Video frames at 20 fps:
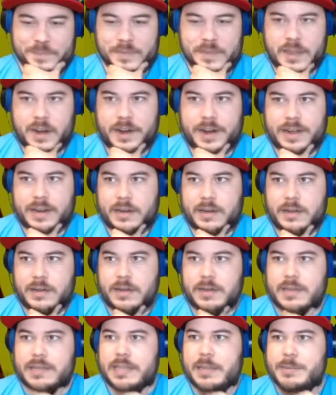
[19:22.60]
All right.
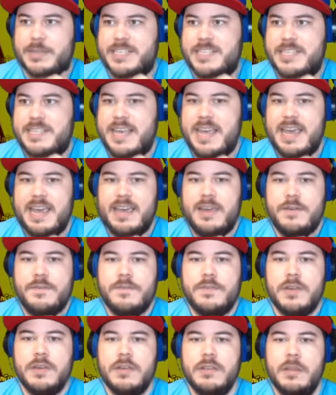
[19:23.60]
Let me save,
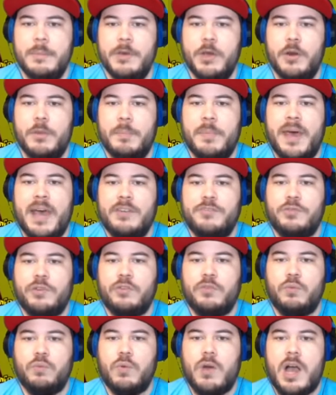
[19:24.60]
let me go to
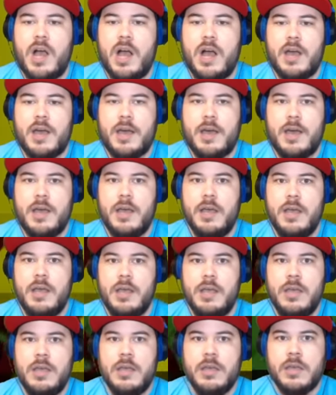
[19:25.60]
Patrick's Rock,
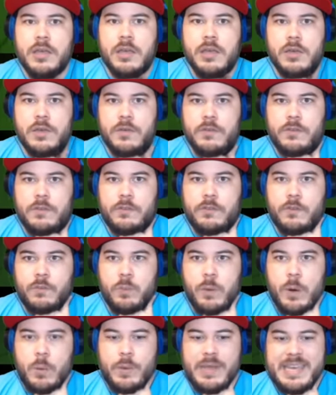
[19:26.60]
cause this is
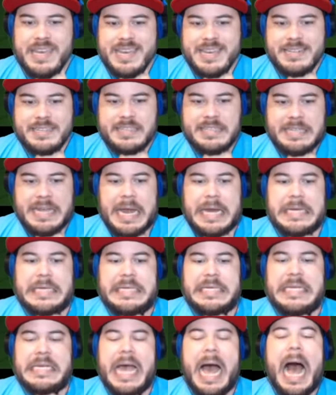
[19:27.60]
where we get
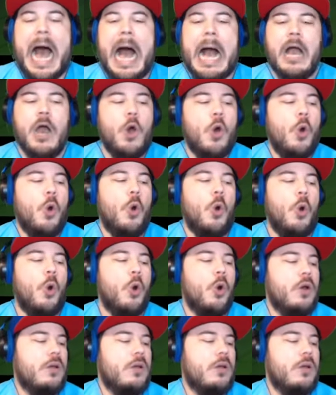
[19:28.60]
Santiago.